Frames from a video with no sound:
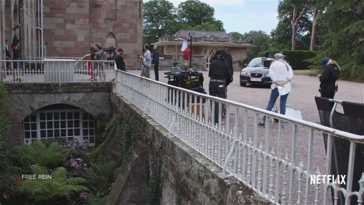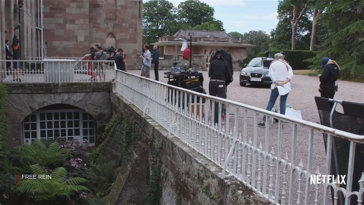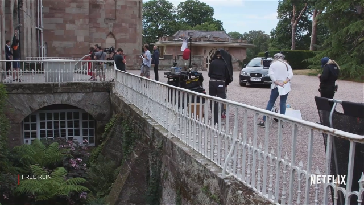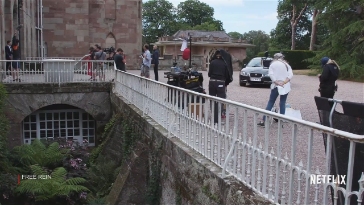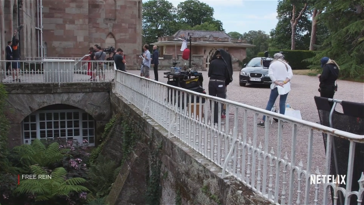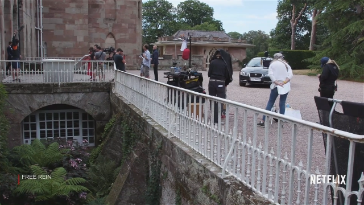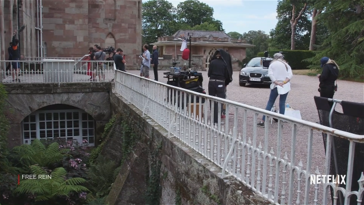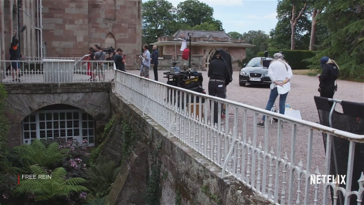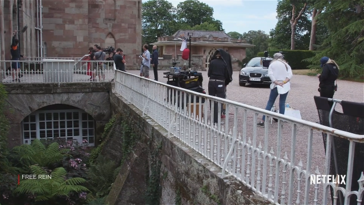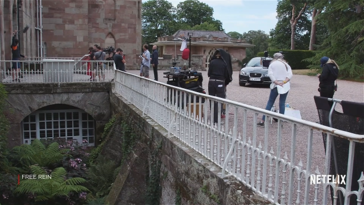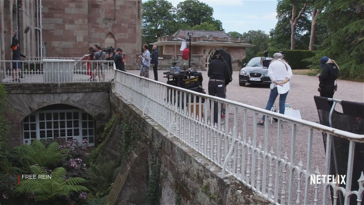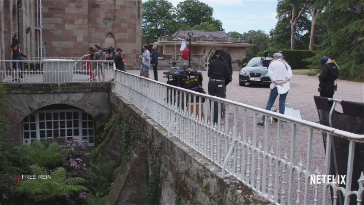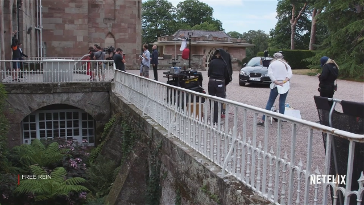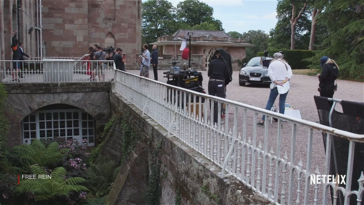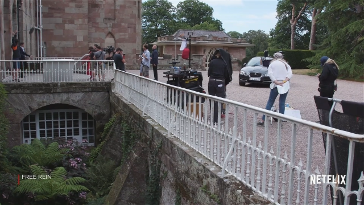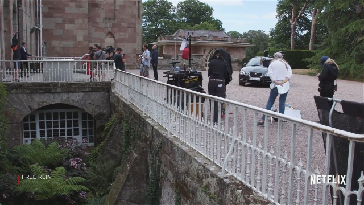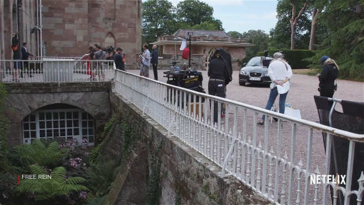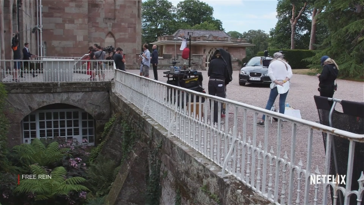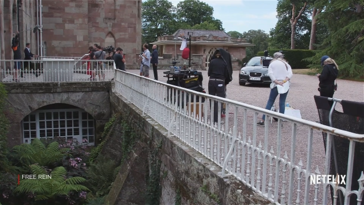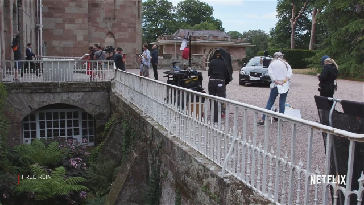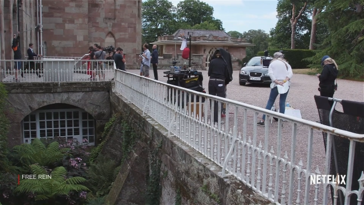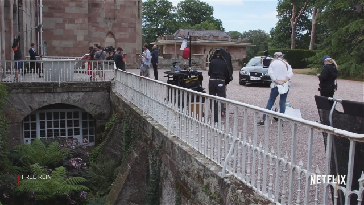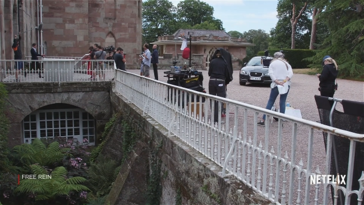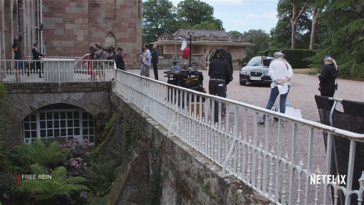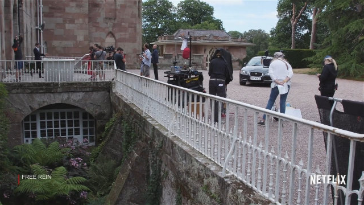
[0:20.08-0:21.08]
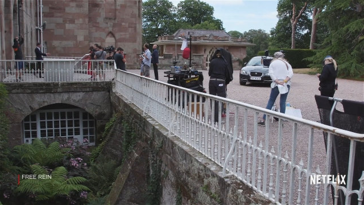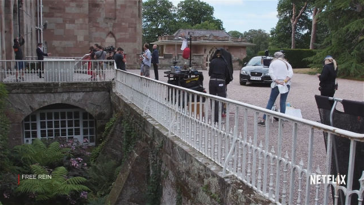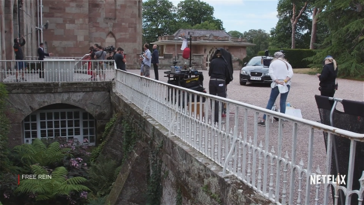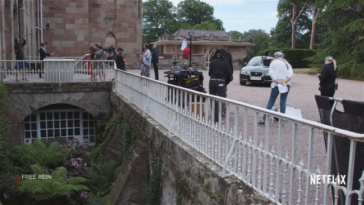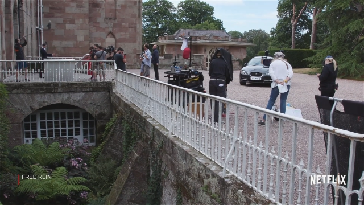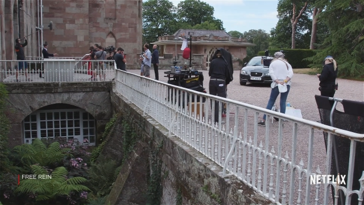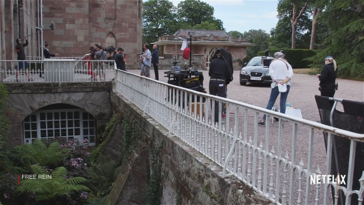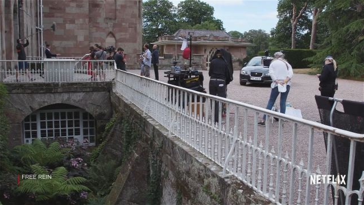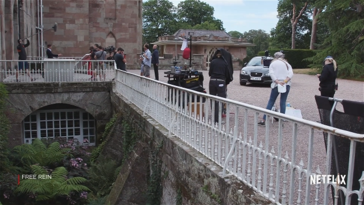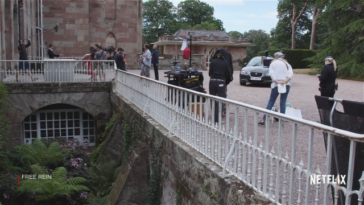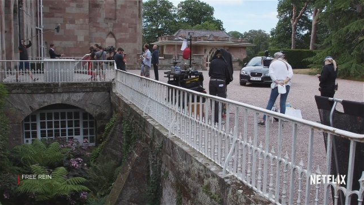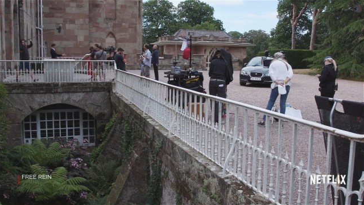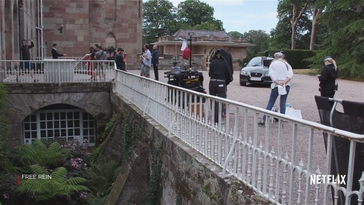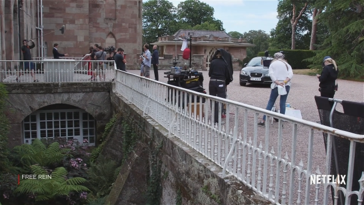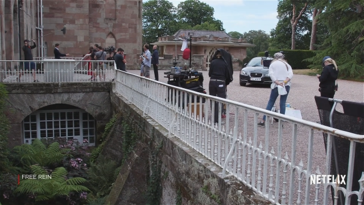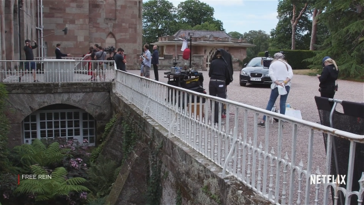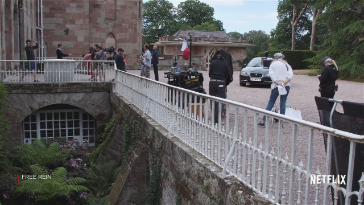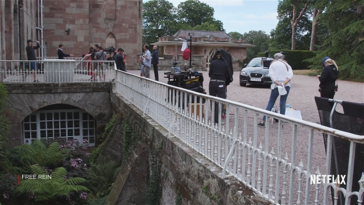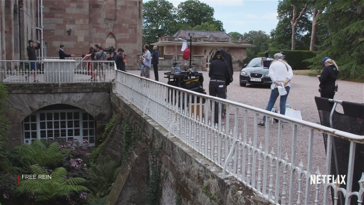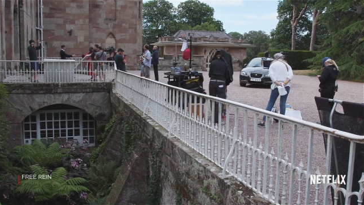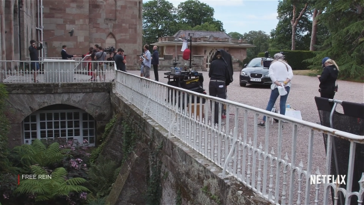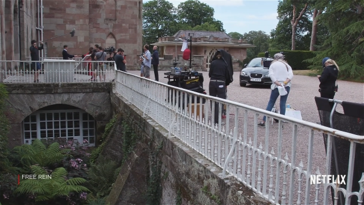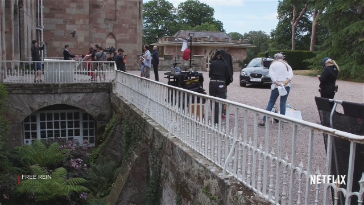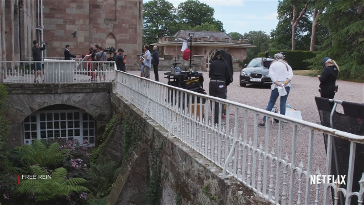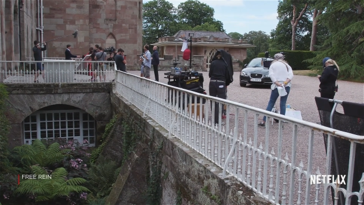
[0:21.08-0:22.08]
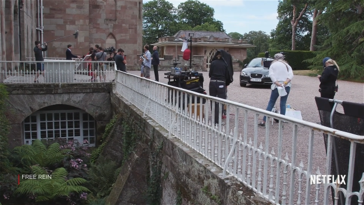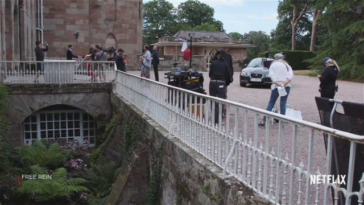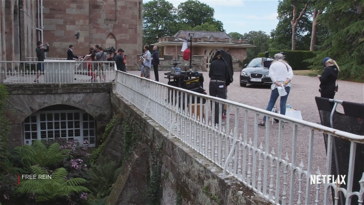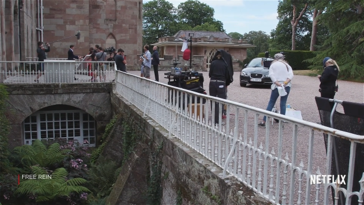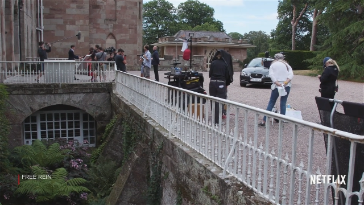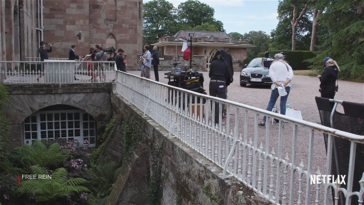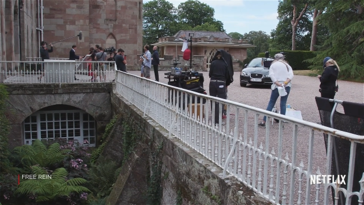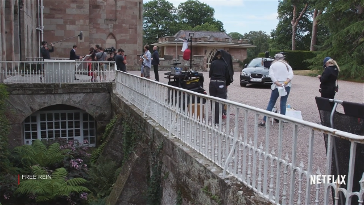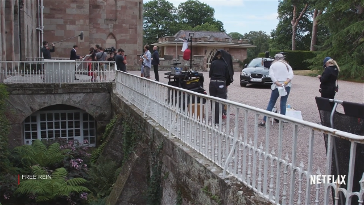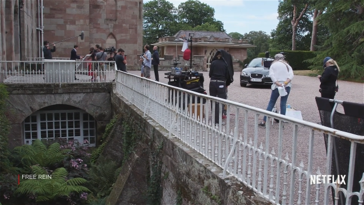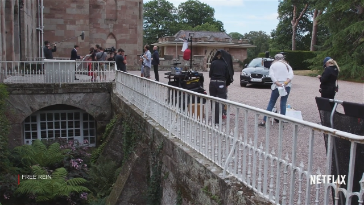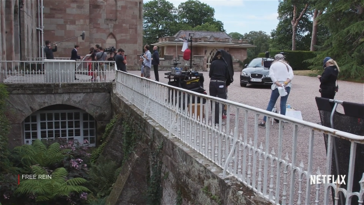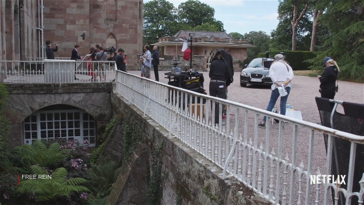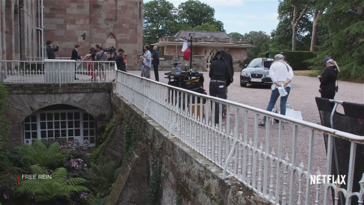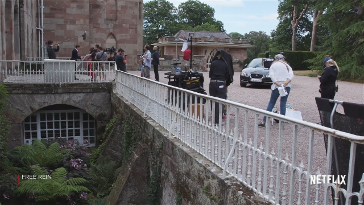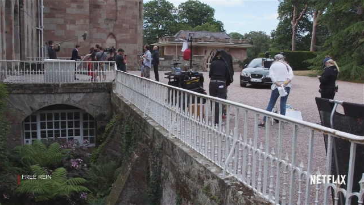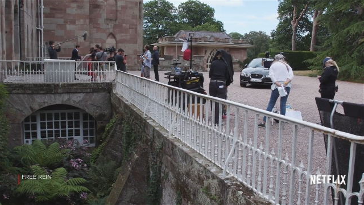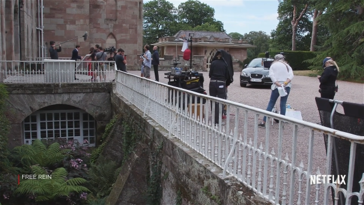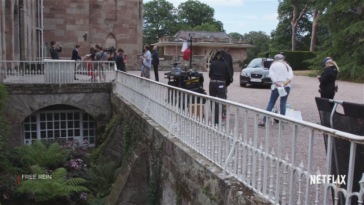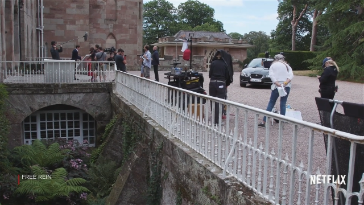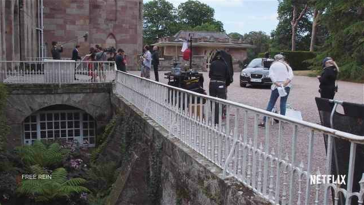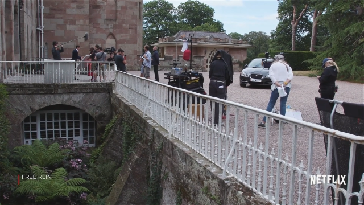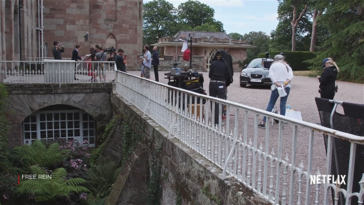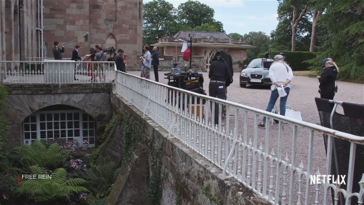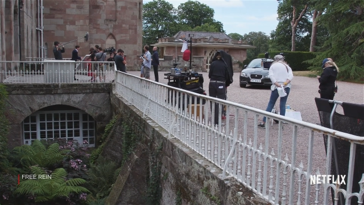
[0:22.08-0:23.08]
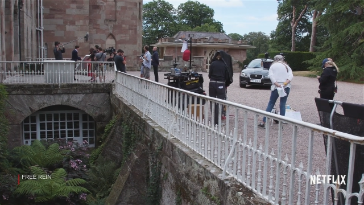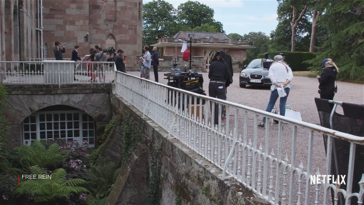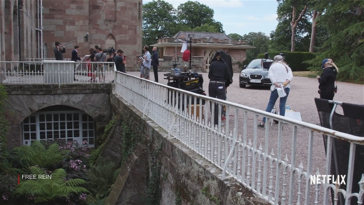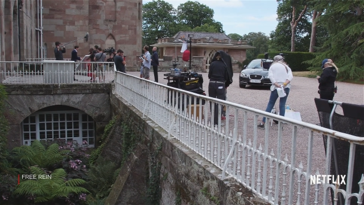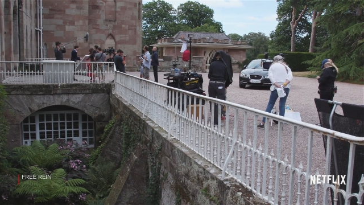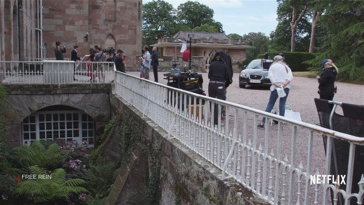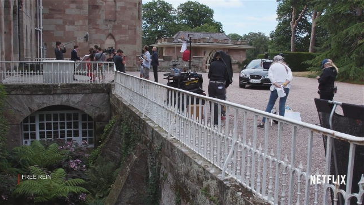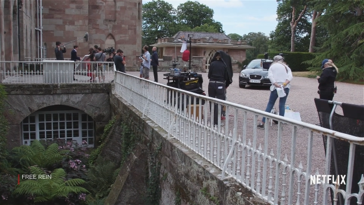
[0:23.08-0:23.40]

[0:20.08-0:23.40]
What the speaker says: No face is visible, so there are no lips to read.